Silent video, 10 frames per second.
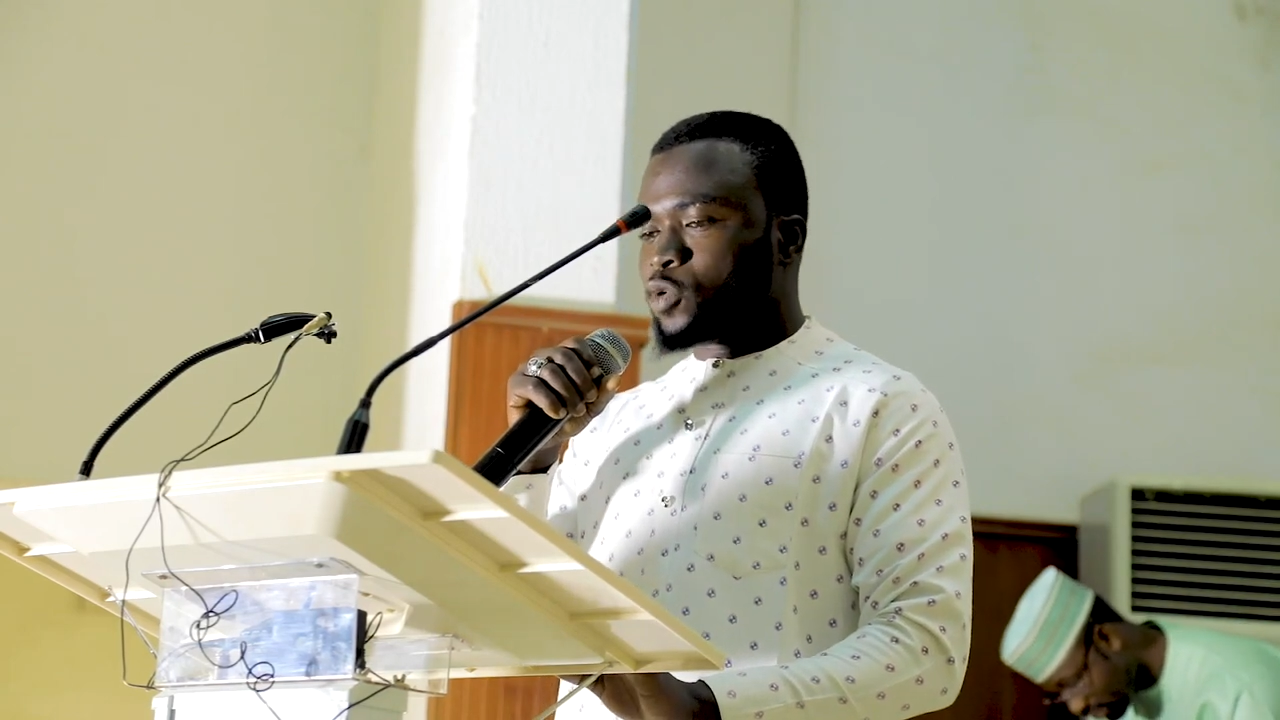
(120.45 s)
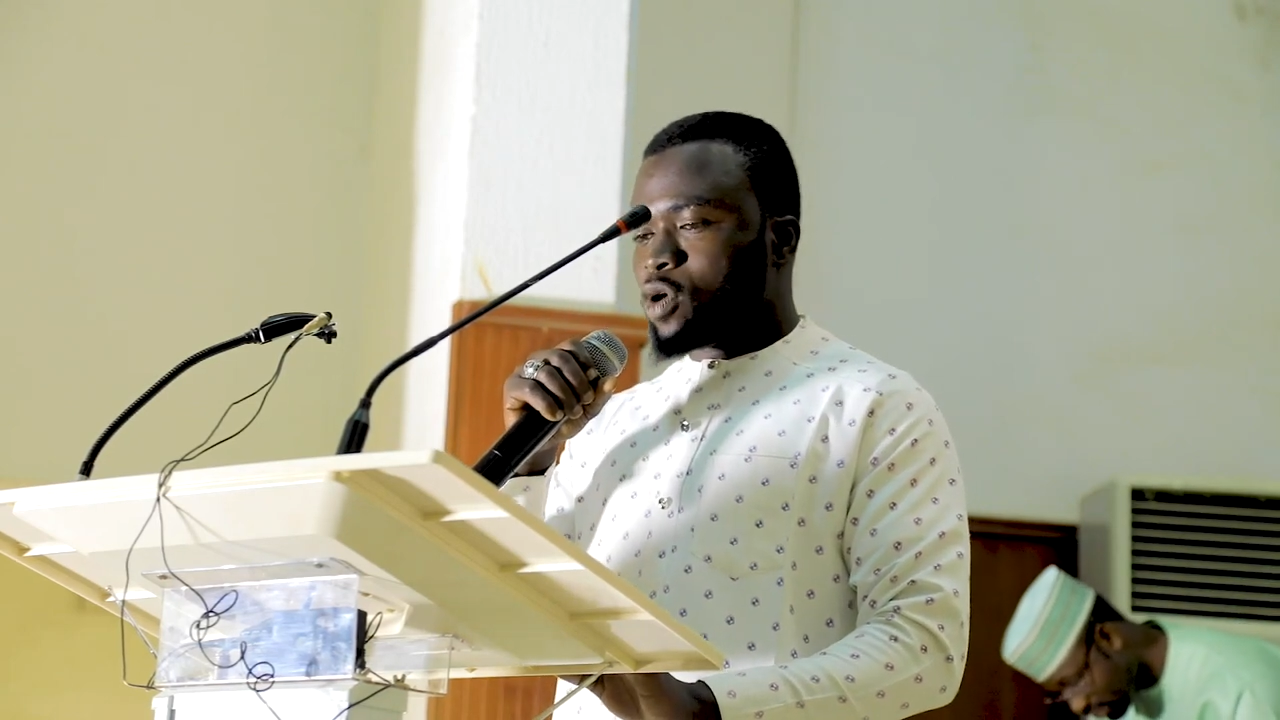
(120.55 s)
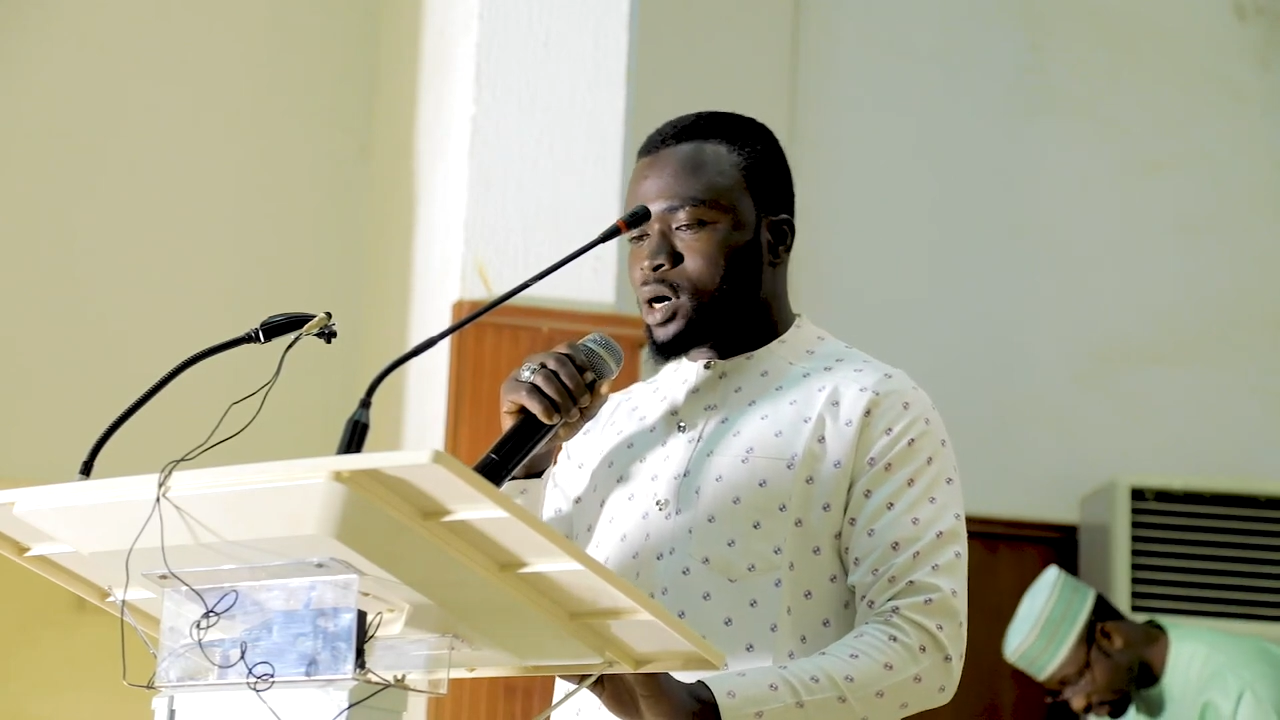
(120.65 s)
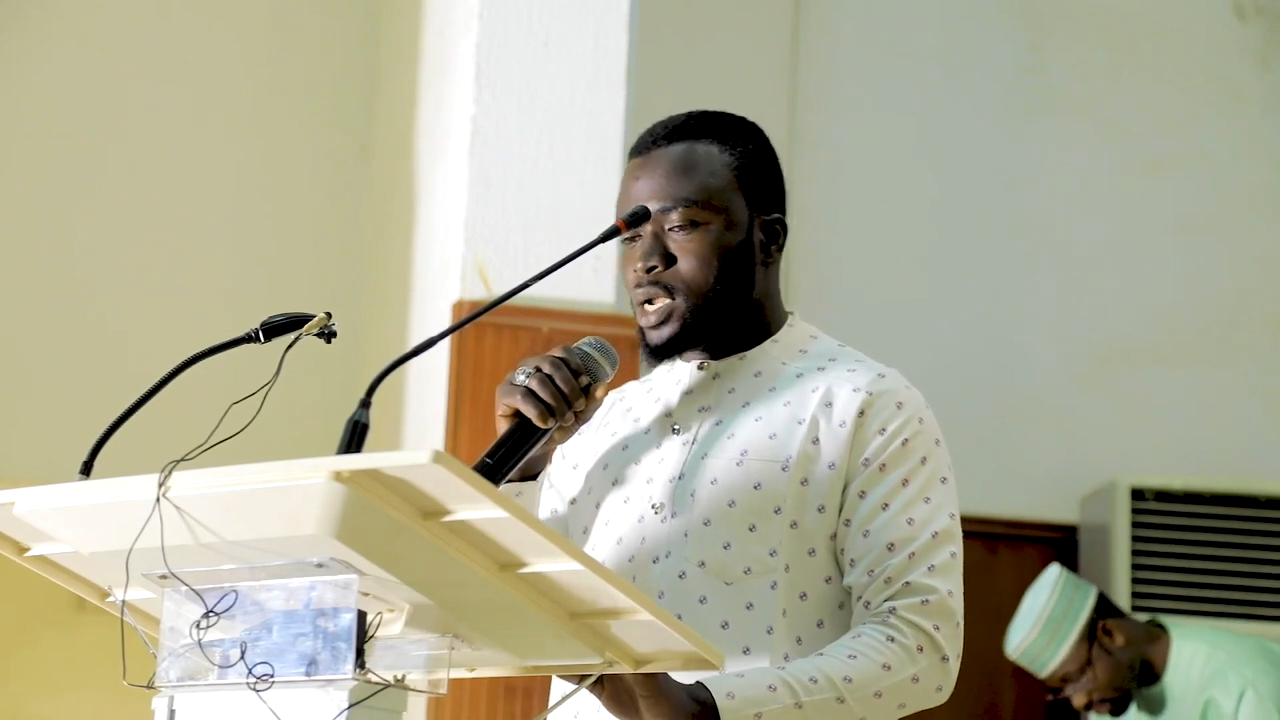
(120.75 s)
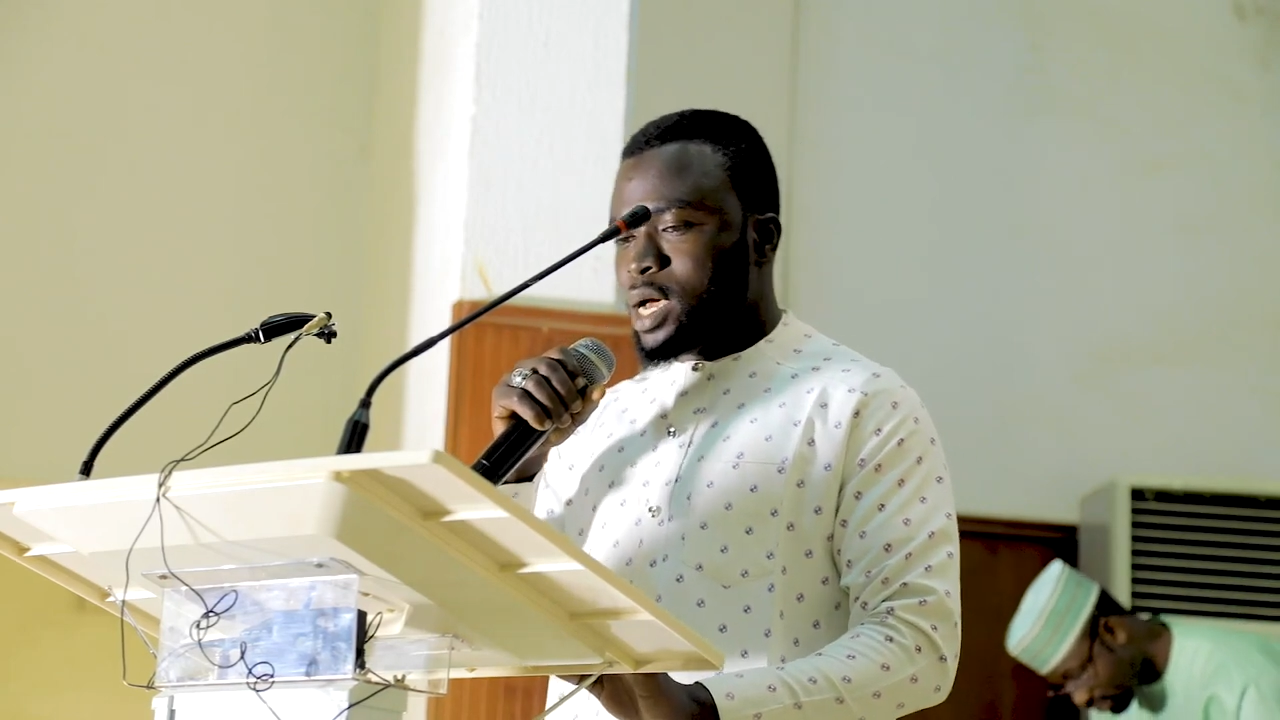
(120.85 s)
broken